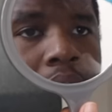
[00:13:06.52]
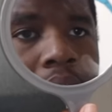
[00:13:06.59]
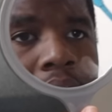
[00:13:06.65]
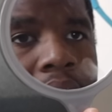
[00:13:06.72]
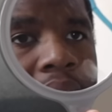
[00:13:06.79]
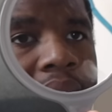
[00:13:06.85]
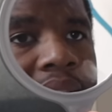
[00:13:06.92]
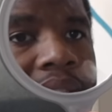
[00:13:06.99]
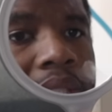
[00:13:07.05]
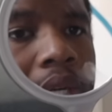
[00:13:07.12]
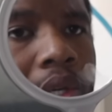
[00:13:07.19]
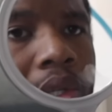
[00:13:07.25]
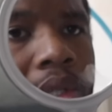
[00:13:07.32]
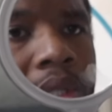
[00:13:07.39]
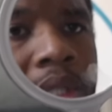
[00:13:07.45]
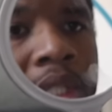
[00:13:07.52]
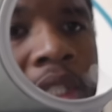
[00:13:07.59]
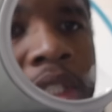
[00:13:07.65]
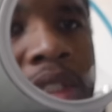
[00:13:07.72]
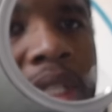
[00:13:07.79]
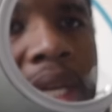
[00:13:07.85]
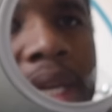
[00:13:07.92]
All right, so
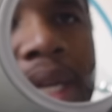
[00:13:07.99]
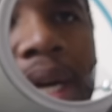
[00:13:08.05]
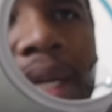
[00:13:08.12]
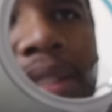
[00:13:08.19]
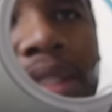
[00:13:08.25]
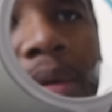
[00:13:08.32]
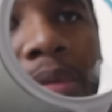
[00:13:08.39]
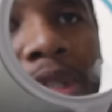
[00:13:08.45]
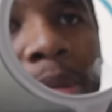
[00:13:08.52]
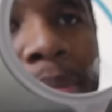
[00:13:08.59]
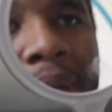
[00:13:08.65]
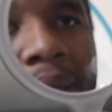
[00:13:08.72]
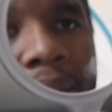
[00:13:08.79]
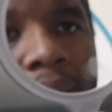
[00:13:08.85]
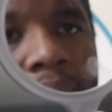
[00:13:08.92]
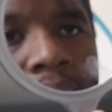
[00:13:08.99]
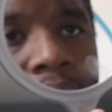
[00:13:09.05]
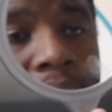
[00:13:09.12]
same concept with the back.